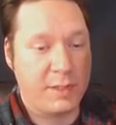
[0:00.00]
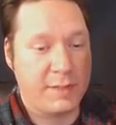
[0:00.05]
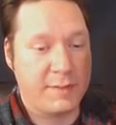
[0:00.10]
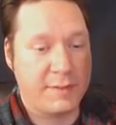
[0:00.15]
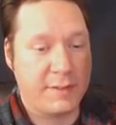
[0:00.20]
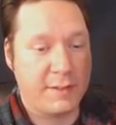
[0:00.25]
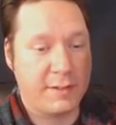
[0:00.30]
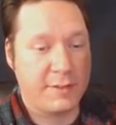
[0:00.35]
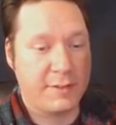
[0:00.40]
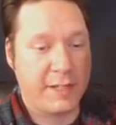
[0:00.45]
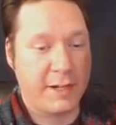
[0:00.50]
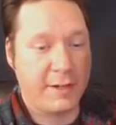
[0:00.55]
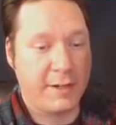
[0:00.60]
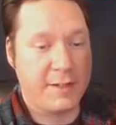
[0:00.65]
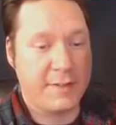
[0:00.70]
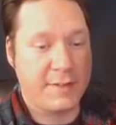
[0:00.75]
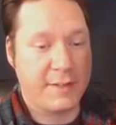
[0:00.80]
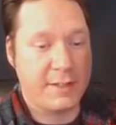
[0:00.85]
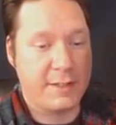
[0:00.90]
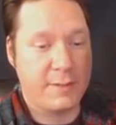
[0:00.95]
because there's
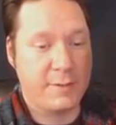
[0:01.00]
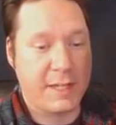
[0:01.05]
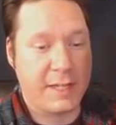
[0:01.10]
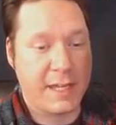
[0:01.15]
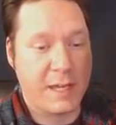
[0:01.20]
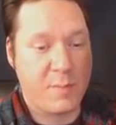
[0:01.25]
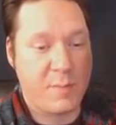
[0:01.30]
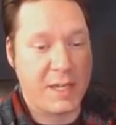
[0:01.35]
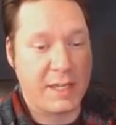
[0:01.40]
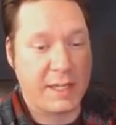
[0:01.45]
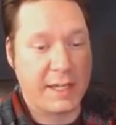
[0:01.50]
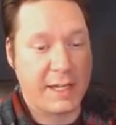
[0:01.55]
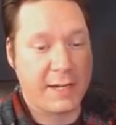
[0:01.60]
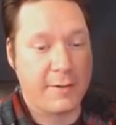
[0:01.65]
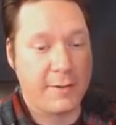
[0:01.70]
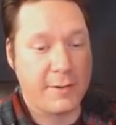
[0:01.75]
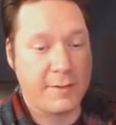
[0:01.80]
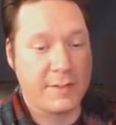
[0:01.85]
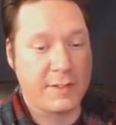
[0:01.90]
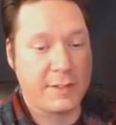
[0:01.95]
areas that you can't make
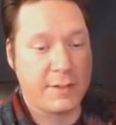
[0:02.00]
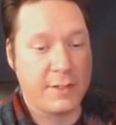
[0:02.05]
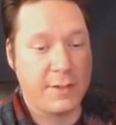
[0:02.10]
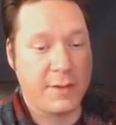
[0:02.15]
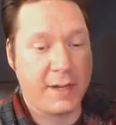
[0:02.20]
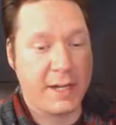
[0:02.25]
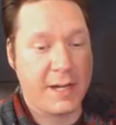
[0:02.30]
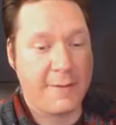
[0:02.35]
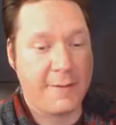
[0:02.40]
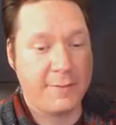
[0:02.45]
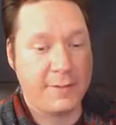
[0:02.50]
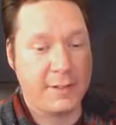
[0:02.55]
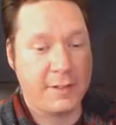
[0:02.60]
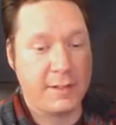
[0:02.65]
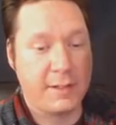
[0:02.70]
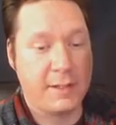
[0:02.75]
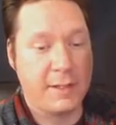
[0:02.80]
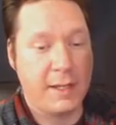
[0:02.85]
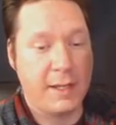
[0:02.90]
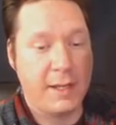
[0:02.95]
out. And so you have
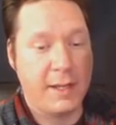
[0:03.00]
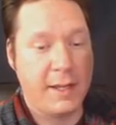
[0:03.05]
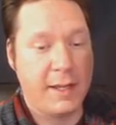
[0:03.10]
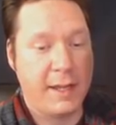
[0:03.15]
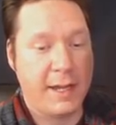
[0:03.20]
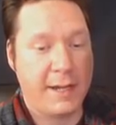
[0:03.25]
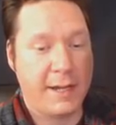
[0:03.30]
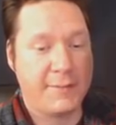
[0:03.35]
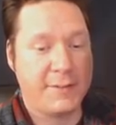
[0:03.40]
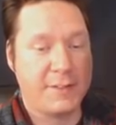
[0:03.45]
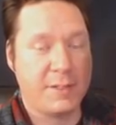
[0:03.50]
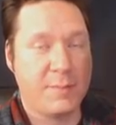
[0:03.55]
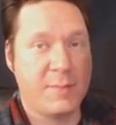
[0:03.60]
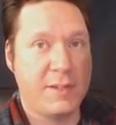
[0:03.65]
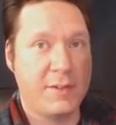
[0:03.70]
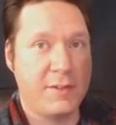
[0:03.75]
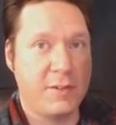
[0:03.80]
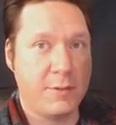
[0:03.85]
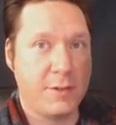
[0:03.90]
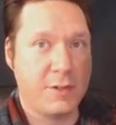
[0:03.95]
to have some
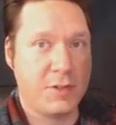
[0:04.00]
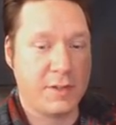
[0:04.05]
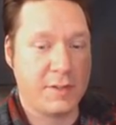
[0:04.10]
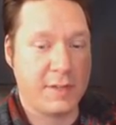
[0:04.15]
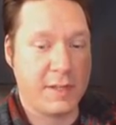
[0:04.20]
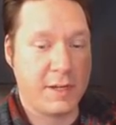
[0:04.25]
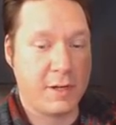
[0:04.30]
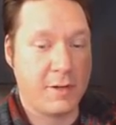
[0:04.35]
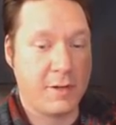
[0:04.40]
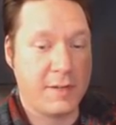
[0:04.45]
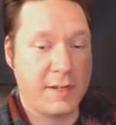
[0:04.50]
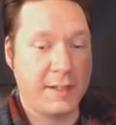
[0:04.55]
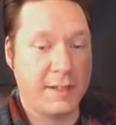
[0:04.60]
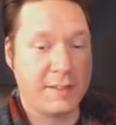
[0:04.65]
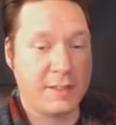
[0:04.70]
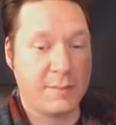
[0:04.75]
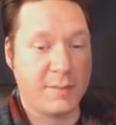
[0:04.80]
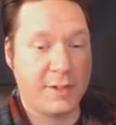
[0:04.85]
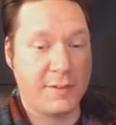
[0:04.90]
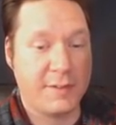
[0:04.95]
intuition there,
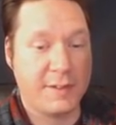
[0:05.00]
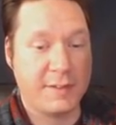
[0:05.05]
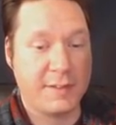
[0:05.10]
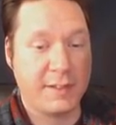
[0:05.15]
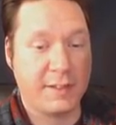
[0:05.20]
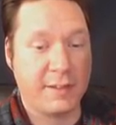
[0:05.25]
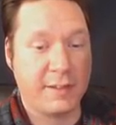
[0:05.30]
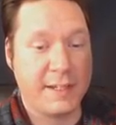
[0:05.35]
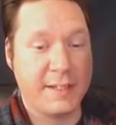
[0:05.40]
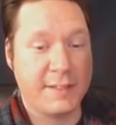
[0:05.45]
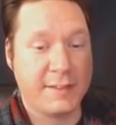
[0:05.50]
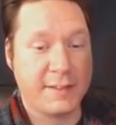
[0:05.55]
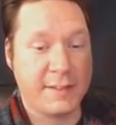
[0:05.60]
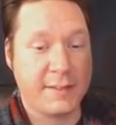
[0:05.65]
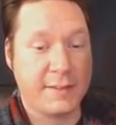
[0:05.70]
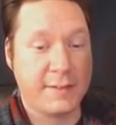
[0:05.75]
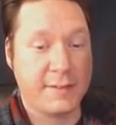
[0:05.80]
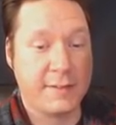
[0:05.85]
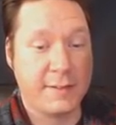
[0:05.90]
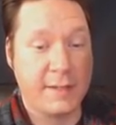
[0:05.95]
take some artistic
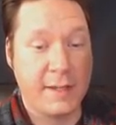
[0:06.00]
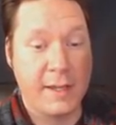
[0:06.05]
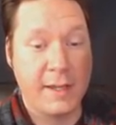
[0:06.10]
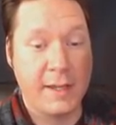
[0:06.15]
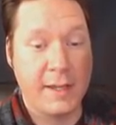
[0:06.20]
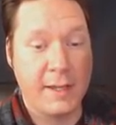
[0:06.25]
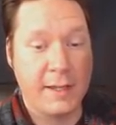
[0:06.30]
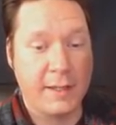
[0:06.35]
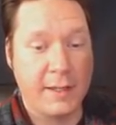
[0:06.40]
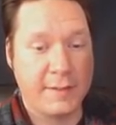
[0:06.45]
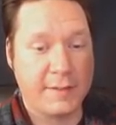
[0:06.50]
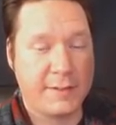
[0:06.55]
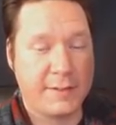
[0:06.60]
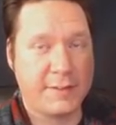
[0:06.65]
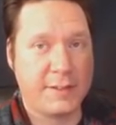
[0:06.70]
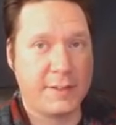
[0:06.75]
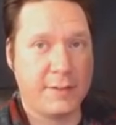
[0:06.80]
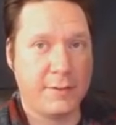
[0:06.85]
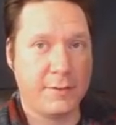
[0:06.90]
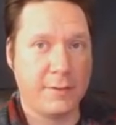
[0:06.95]
license. It's
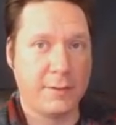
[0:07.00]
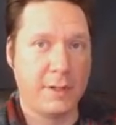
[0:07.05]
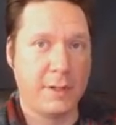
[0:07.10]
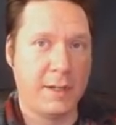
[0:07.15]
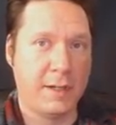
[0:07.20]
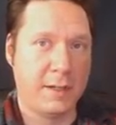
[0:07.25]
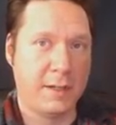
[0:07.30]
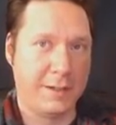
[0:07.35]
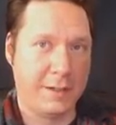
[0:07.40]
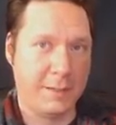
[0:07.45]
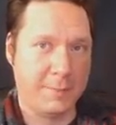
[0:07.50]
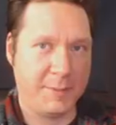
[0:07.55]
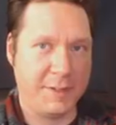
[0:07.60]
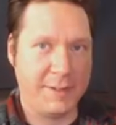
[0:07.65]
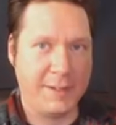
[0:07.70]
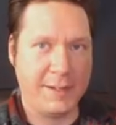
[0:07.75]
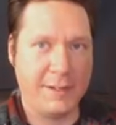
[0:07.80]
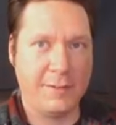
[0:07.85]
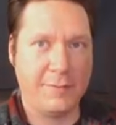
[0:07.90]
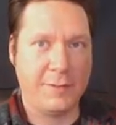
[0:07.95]
also up
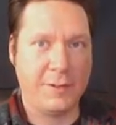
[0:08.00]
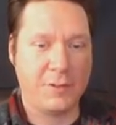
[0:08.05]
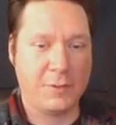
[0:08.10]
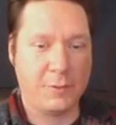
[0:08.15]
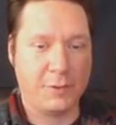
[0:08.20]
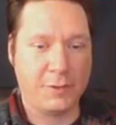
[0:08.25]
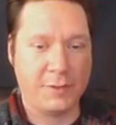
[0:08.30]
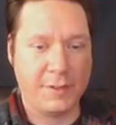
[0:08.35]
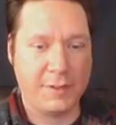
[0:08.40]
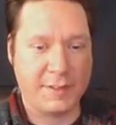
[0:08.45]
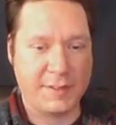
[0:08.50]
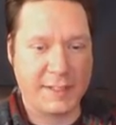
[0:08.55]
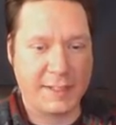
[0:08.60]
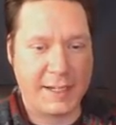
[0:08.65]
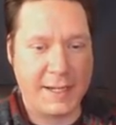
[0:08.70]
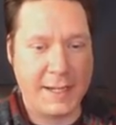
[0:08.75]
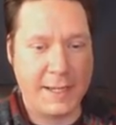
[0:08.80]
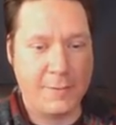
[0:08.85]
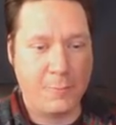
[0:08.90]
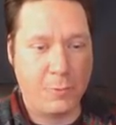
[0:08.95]
to the individual to
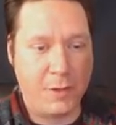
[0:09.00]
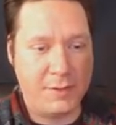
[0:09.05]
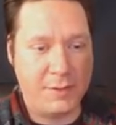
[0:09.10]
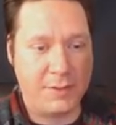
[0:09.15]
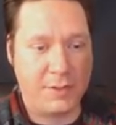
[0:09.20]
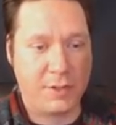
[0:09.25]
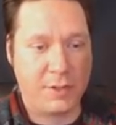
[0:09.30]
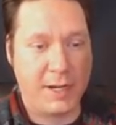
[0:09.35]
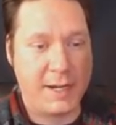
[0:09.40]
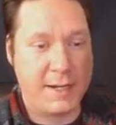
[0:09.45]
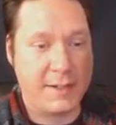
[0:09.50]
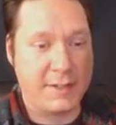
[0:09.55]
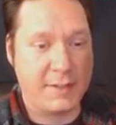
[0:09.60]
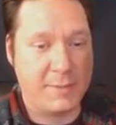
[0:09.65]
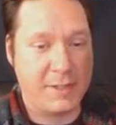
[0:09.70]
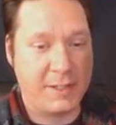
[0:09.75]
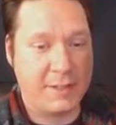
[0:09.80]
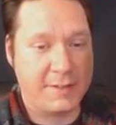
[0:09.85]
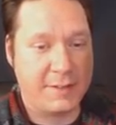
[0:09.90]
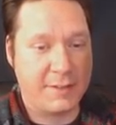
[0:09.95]
decide what to trace
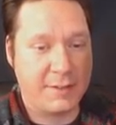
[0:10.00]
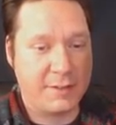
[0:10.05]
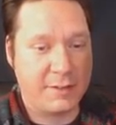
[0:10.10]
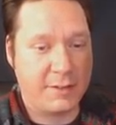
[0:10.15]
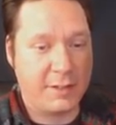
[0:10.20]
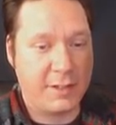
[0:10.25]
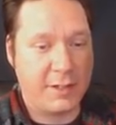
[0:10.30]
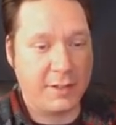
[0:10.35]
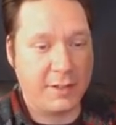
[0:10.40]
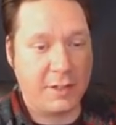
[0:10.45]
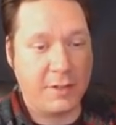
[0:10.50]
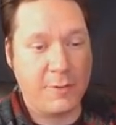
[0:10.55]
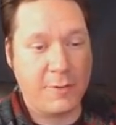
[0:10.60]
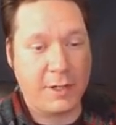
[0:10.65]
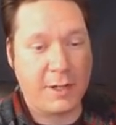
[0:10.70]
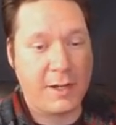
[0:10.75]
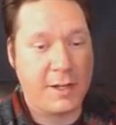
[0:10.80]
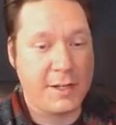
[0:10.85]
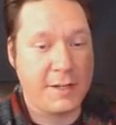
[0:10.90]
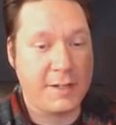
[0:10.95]
because there's a lot
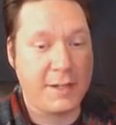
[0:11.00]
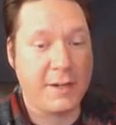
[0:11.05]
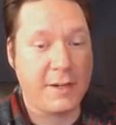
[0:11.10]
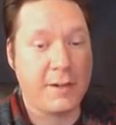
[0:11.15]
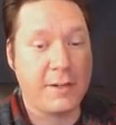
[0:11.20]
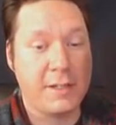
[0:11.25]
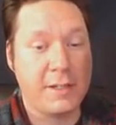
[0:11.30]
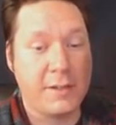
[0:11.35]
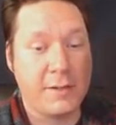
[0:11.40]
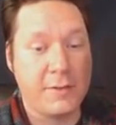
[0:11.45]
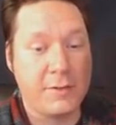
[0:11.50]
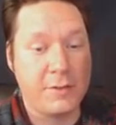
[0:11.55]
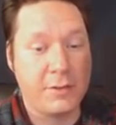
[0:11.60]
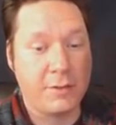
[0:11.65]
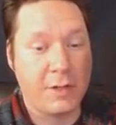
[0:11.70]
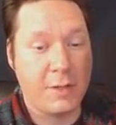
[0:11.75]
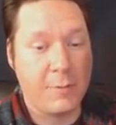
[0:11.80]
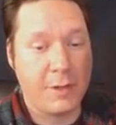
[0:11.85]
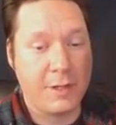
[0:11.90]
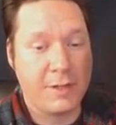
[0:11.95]
going on in here. You know,
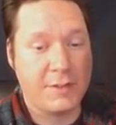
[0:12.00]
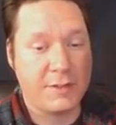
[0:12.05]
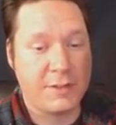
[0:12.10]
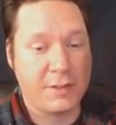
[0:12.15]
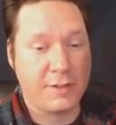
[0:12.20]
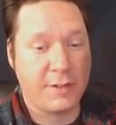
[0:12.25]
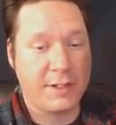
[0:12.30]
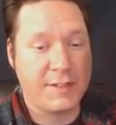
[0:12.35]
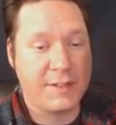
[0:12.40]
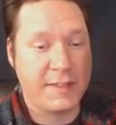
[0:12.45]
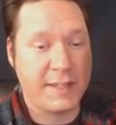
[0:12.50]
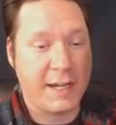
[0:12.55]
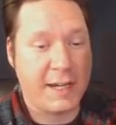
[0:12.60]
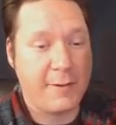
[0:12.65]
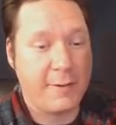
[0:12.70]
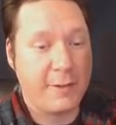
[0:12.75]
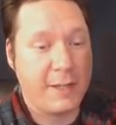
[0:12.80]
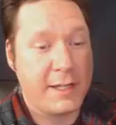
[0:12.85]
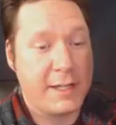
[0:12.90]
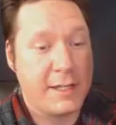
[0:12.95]
do I want to just trace the
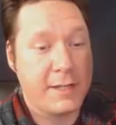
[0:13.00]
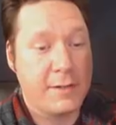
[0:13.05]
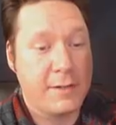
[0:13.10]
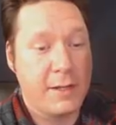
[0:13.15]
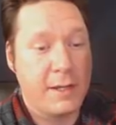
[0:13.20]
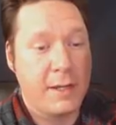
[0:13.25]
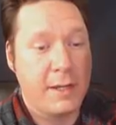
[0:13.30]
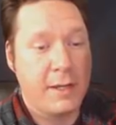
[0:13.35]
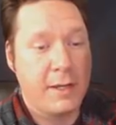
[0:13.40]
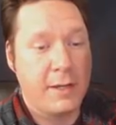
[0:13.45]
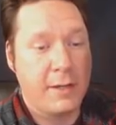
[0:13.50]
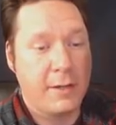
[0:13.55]
outline,